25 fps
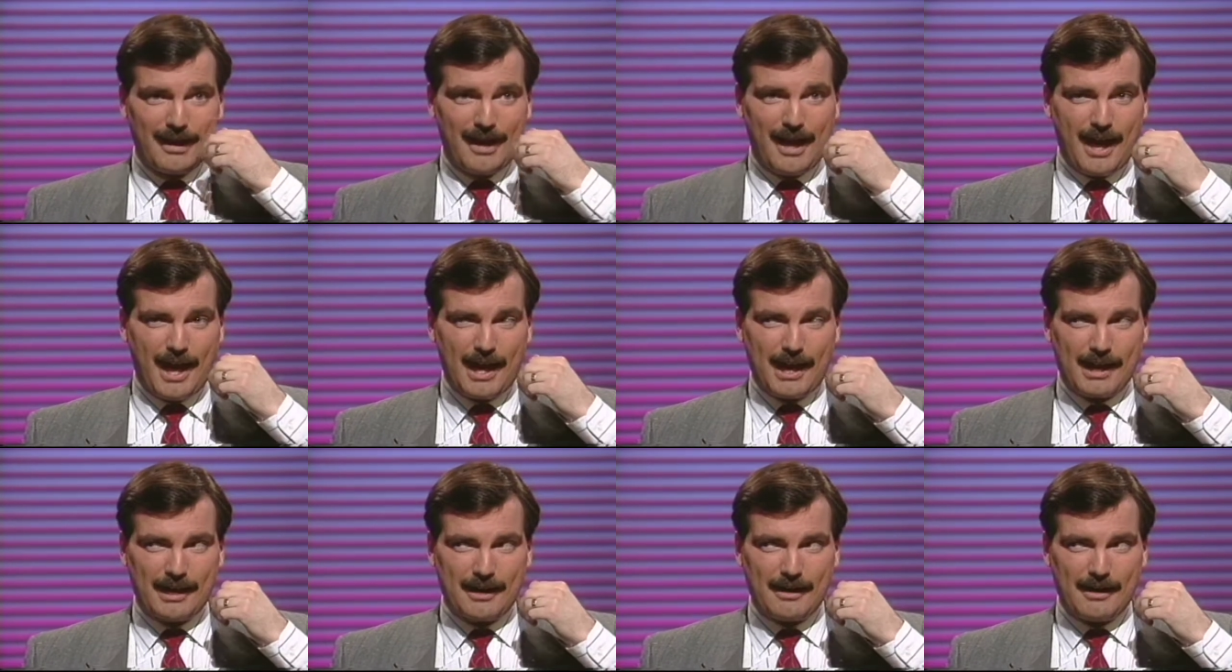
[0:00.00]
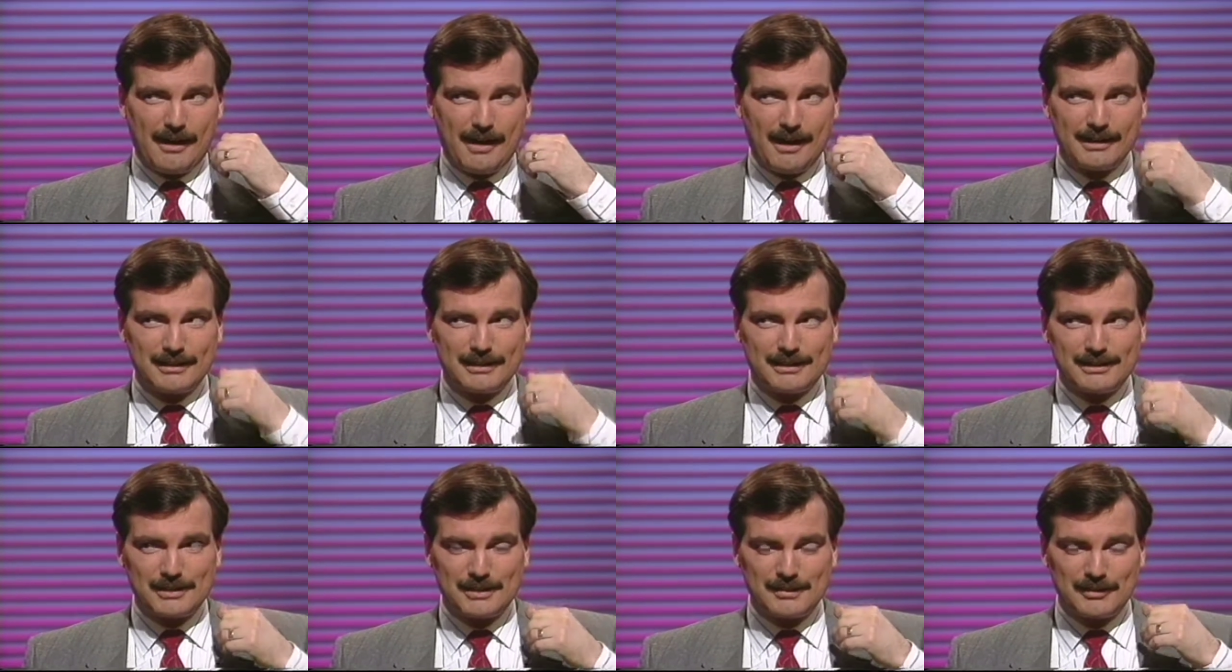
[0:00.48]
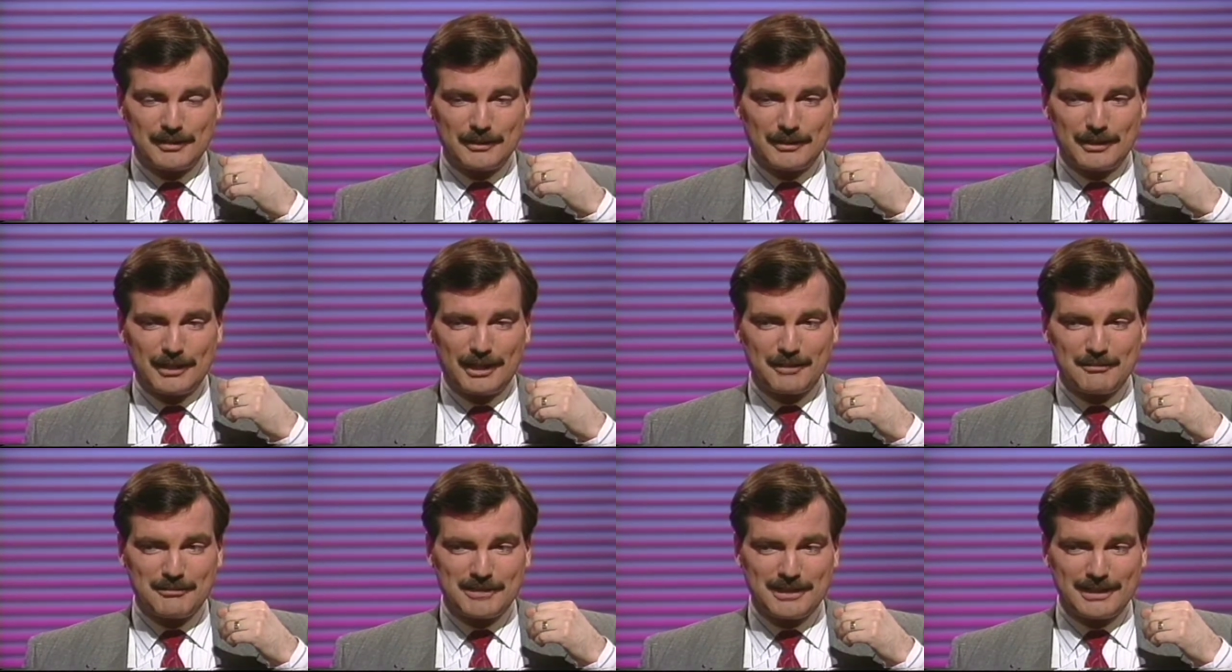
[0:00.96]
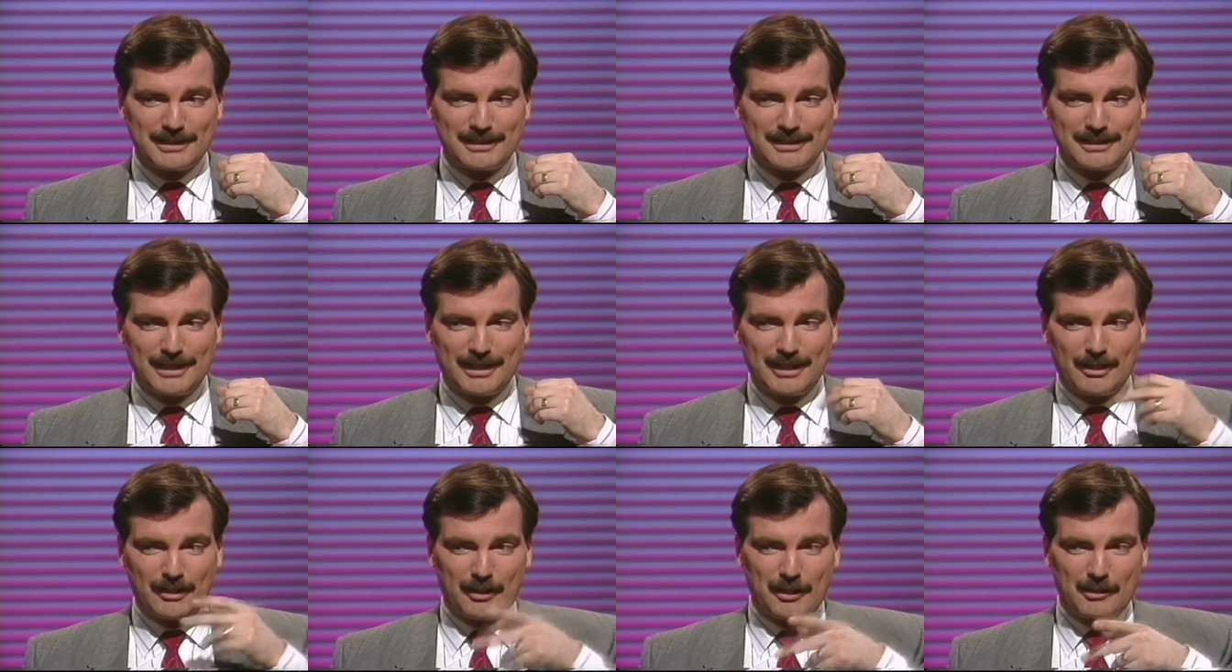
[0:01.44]
And I caught sort of a look at me
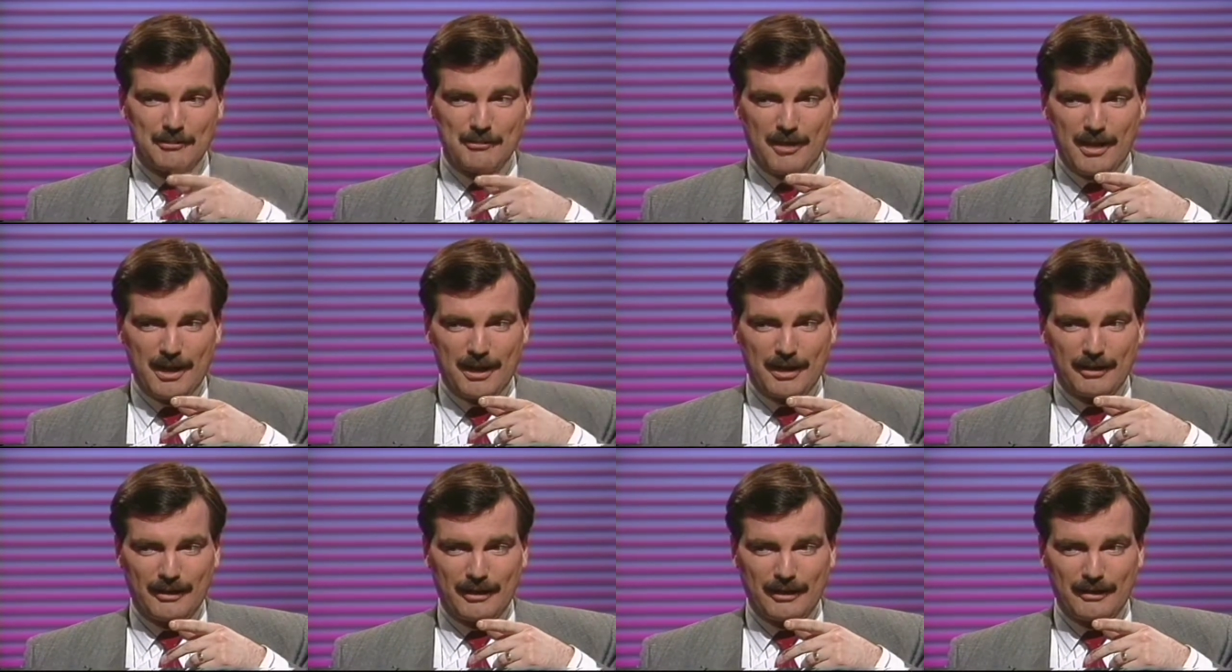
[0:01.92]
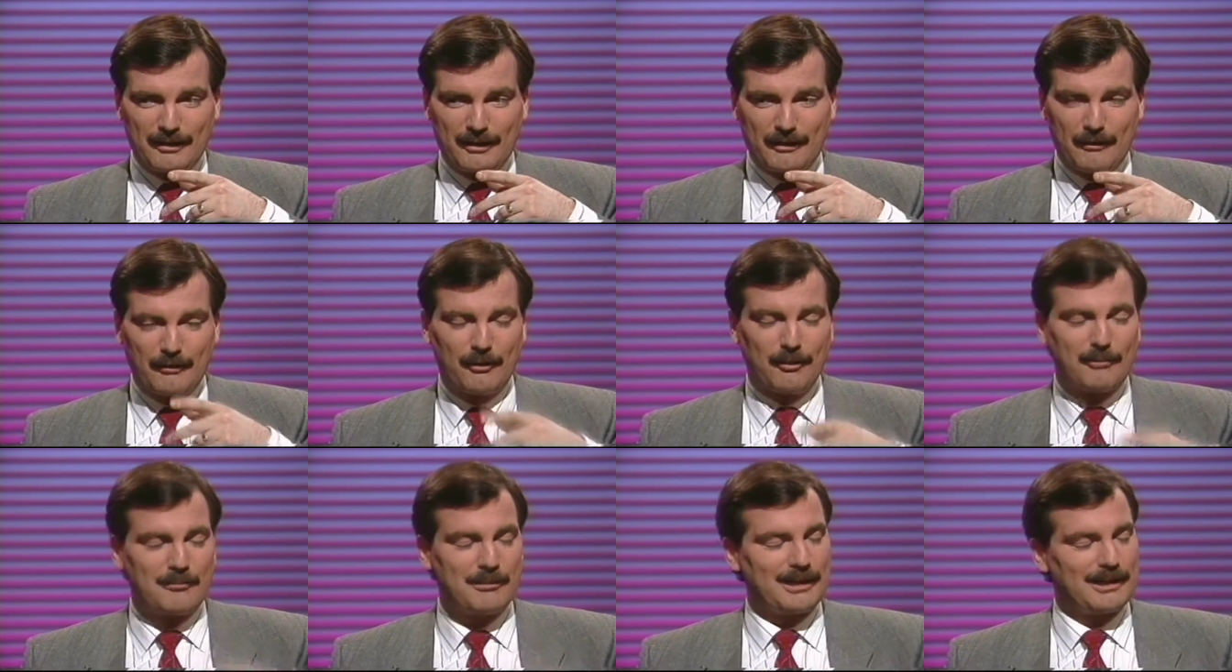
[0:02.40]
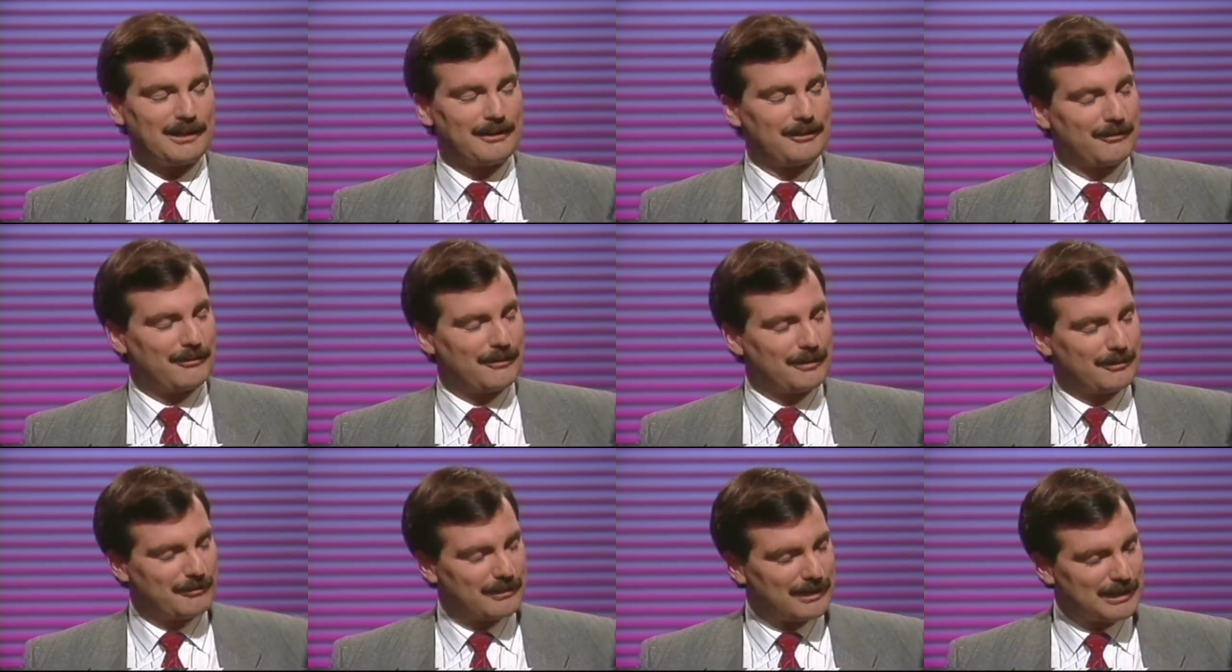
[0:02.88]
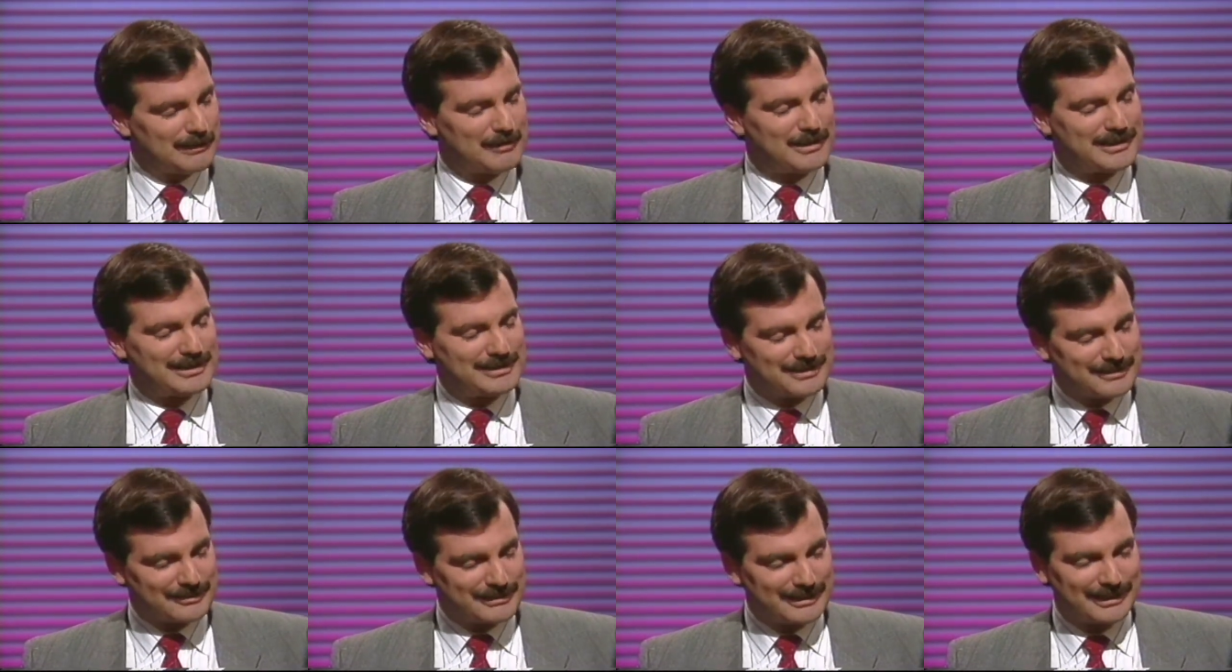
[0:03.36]
out of the monitor. I thought, oh my Lord, what am I
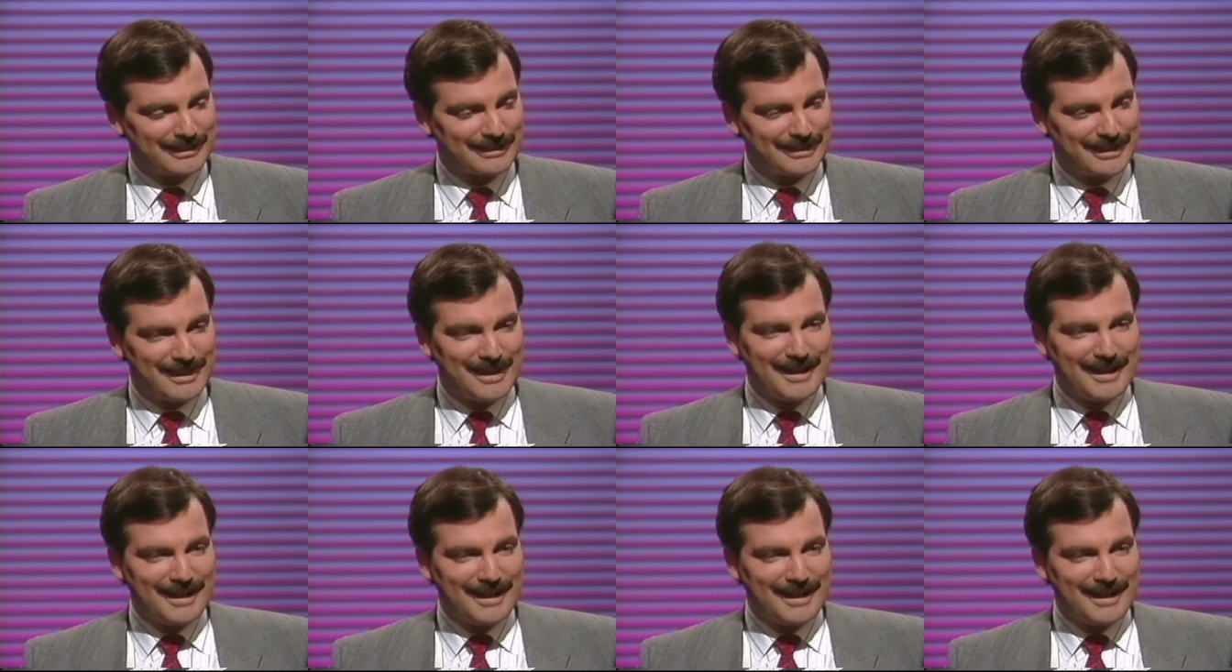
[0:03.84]
doing?